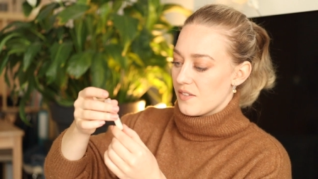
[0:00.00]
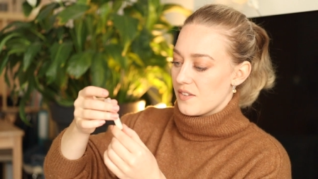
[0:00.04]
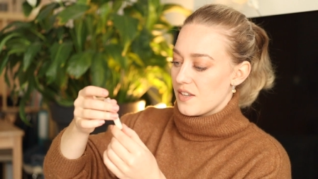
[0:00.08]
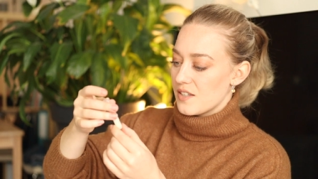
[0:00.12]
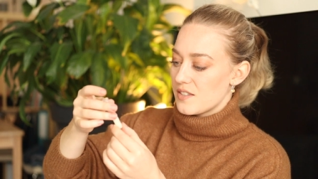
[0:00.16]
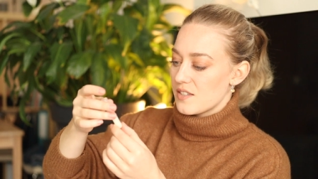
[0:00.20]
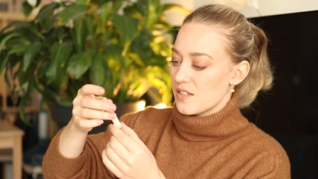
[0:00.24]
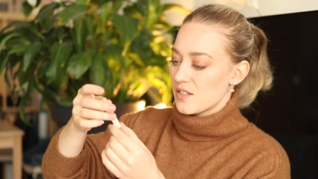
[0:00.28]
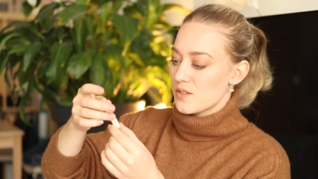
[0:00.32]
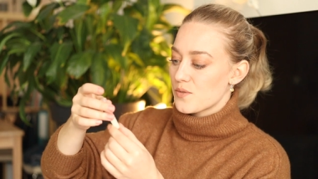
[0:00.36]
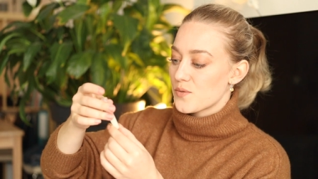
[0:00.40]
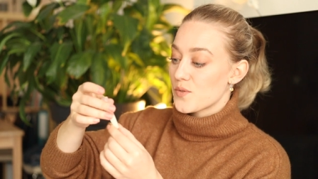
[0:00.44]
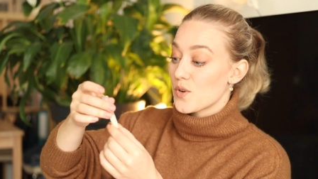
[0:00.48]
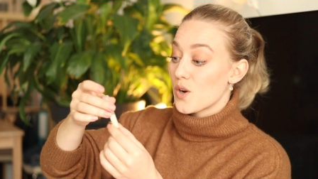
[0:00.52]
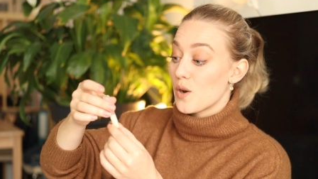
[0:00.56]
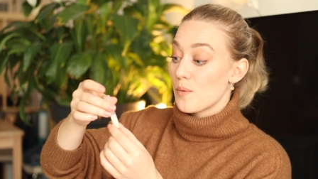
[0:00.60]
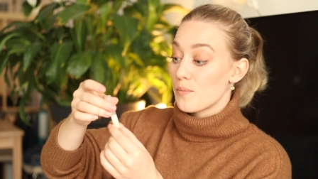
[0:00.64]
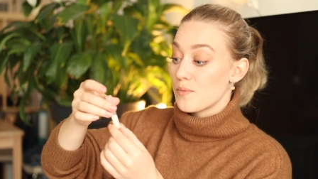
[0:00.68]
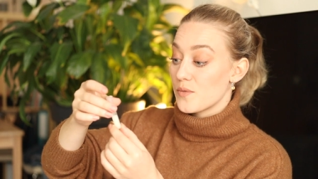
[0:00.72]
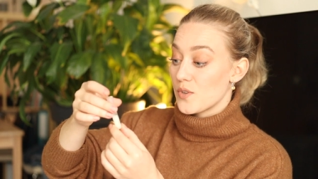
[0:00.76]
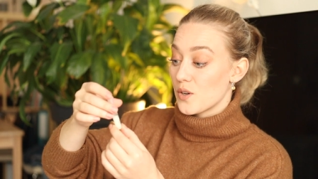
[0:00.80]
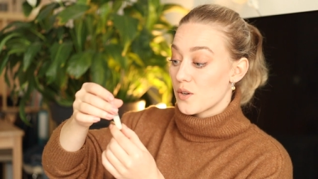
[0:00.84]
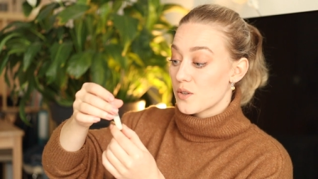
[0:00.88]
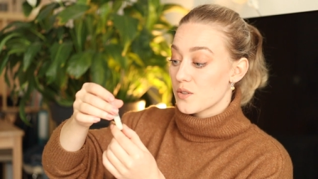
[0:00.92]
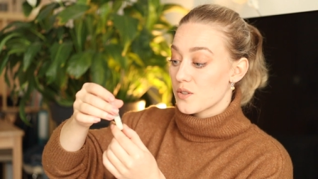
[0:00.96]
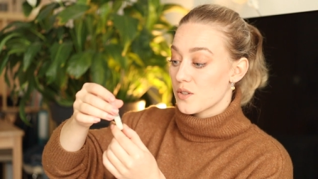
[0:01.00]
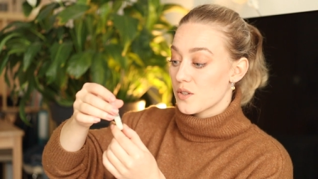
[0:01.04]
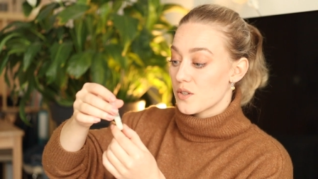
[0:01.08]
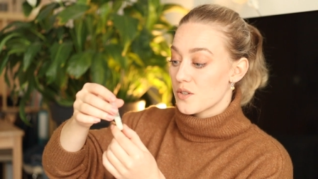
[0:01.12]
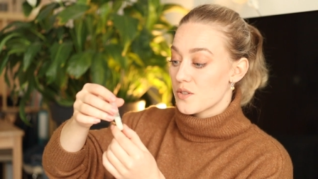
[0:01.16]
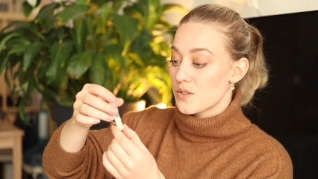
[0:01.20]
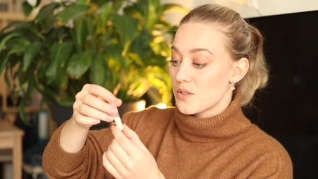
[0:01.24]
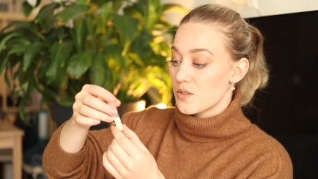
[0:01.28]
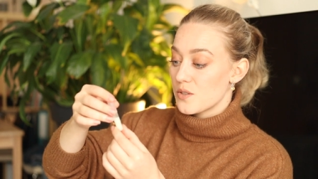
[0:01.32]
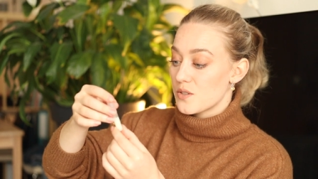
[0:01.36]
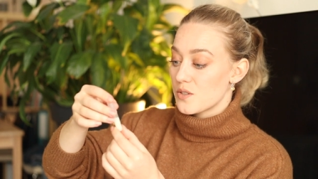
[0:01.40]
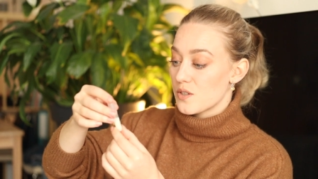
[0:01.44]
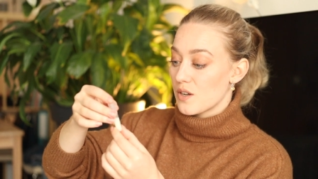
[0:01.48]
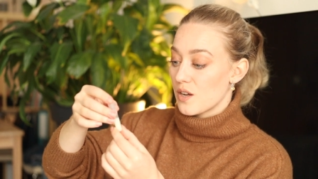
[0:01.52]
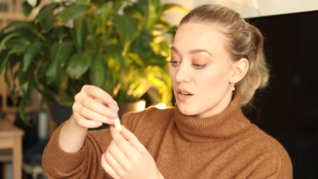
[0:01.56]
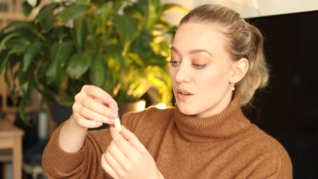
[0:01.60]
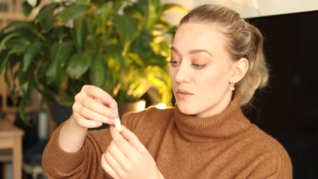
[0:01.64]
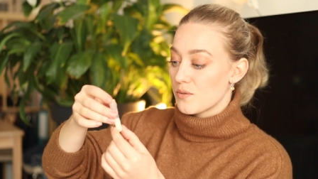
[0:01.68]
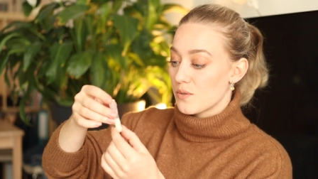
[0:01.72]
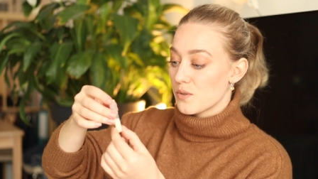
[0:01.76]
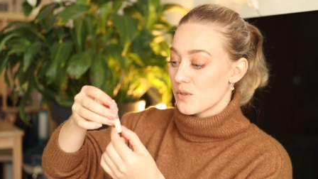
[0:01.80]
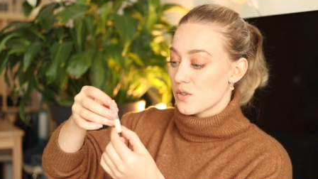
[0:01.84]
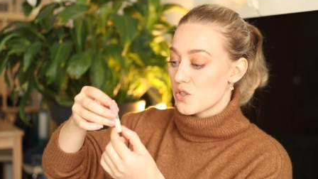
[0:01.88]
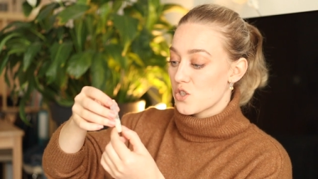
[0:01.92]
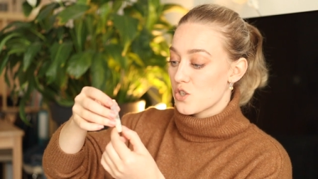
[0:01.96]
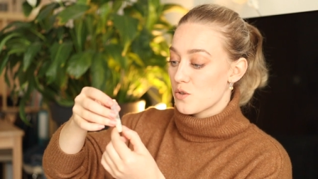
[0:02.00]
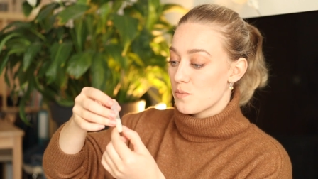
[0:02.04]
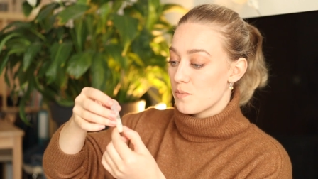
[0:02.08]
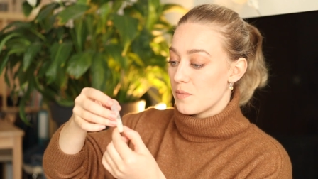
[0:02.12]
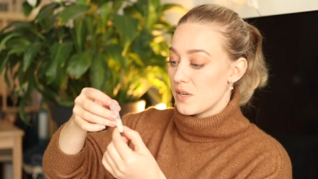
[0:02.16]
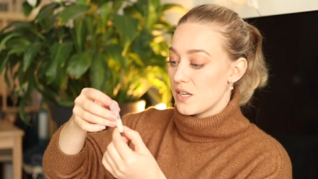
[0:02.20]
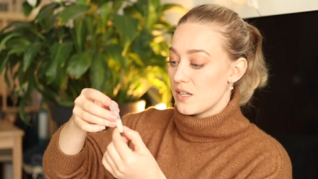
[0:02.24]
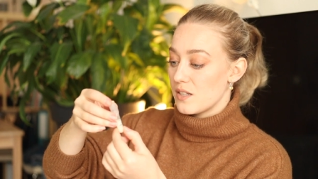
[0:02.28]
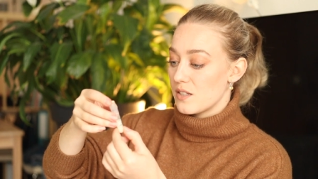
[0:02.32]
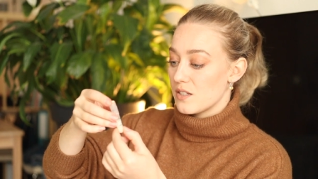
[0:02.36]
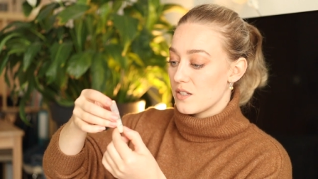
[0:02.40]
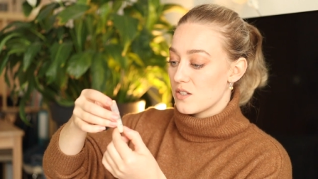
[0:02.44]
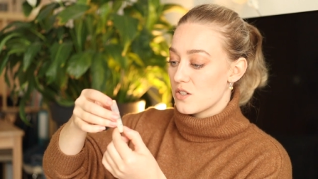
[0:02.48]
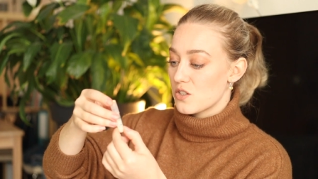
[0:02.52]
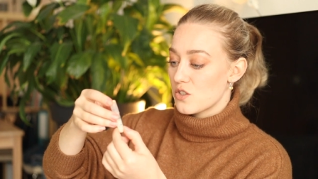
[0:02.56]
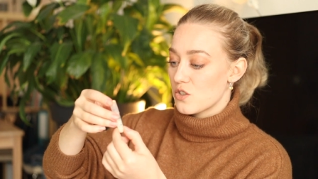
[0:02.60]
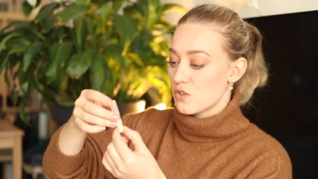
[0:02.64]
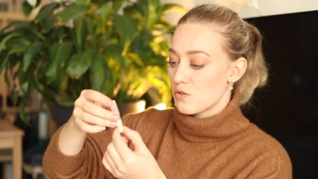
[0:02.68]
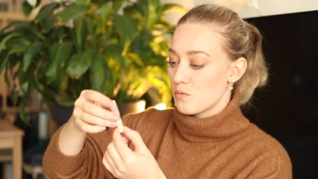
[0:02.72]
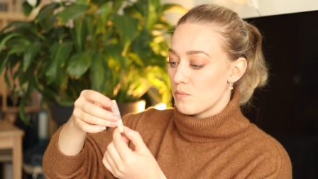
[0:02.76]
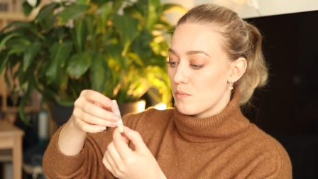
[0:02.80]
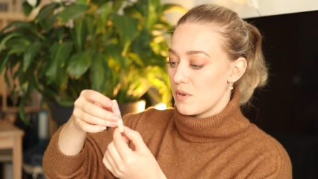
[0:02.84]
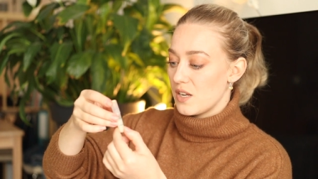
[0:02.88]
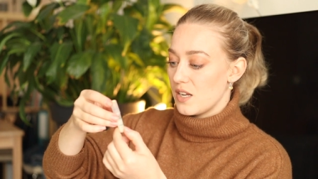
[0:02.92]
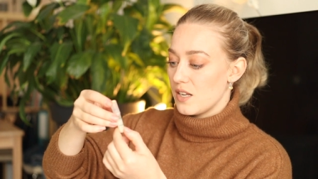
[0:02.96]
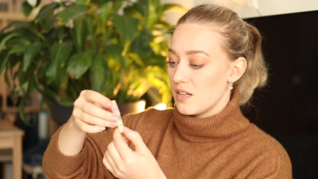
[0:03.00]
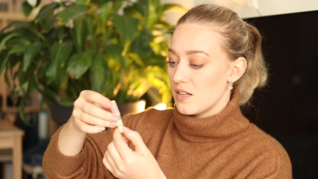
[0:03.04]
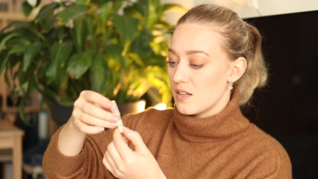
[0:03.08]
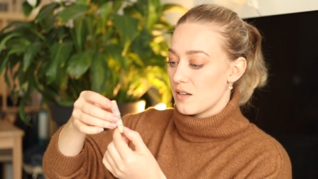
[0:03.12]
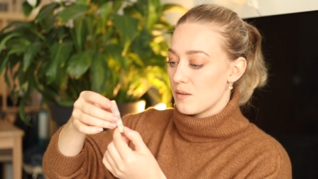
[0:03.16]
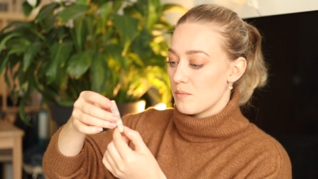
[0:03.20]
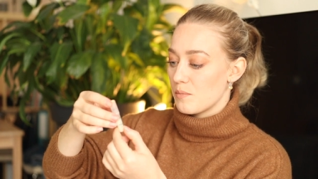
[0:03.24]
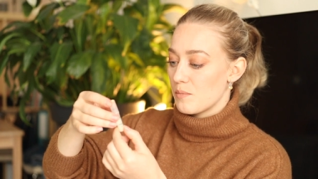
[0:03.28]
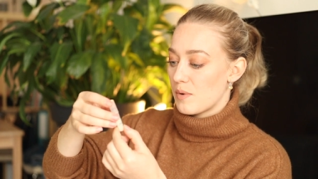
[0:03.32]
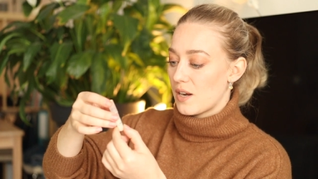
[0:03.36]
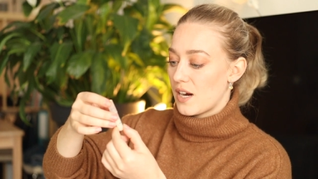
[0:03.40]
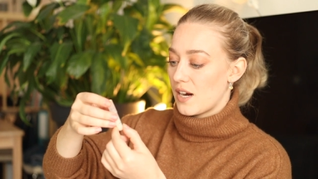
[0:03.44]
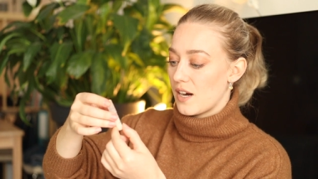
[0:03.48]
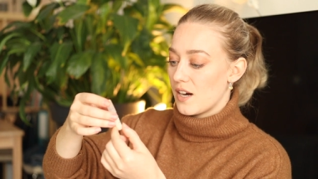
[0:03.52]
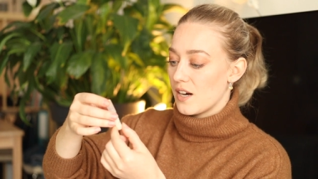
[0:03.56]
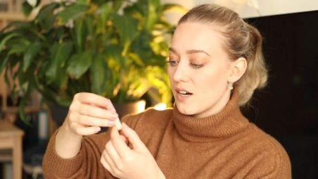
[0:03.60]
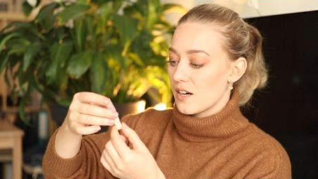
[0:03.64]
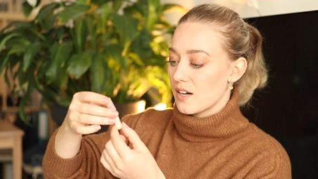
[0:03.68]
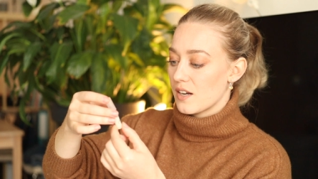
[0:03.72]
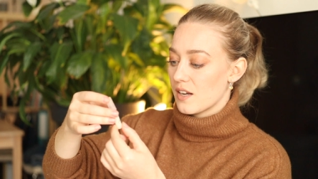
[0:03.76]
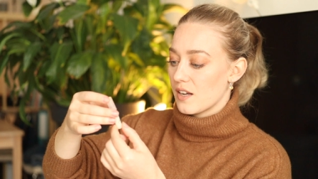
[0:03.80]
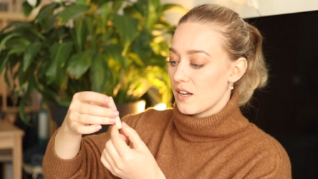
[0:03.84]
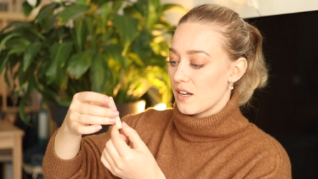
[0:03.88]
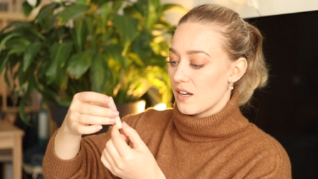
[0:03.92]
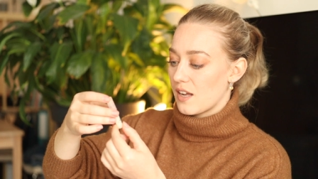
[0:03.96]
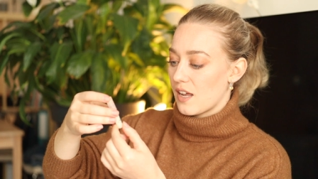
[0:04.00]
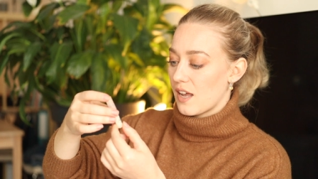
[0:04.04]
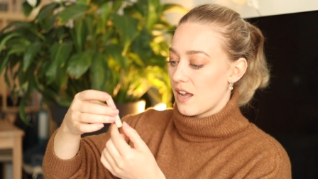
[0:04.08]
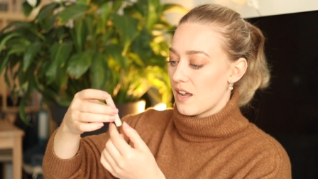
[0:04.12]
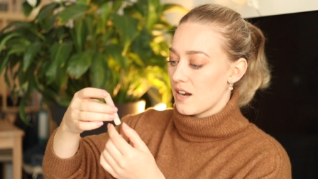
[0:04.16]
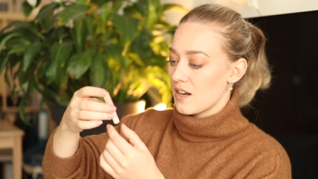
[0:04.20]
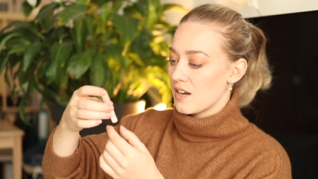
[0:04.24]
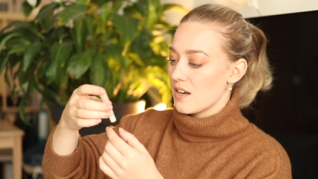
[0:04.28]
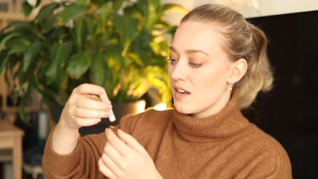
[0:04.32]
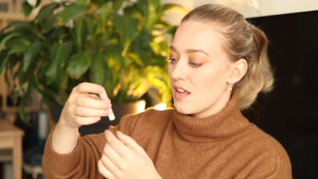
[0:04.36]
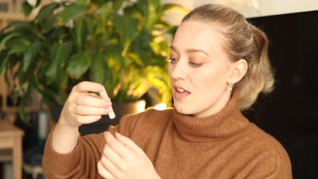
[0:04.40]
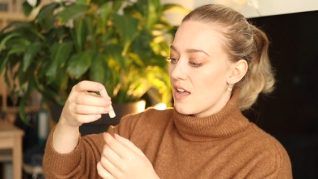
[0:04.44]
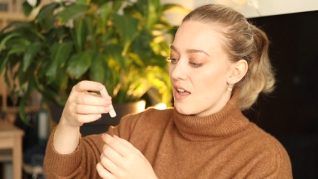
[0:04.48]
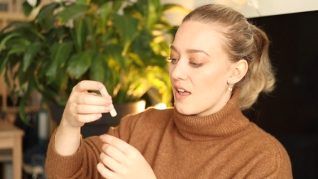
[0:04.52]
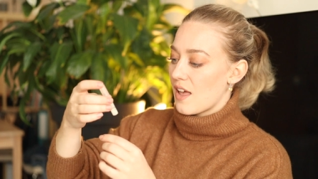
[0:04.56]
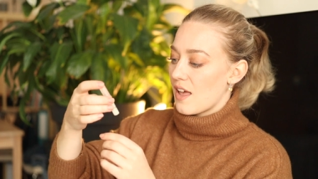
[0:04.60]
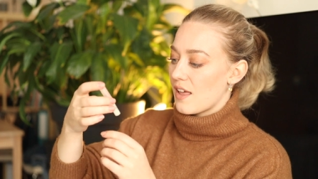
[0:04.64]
This is from Dr. Susanne von Schmied Schmiedeberg again,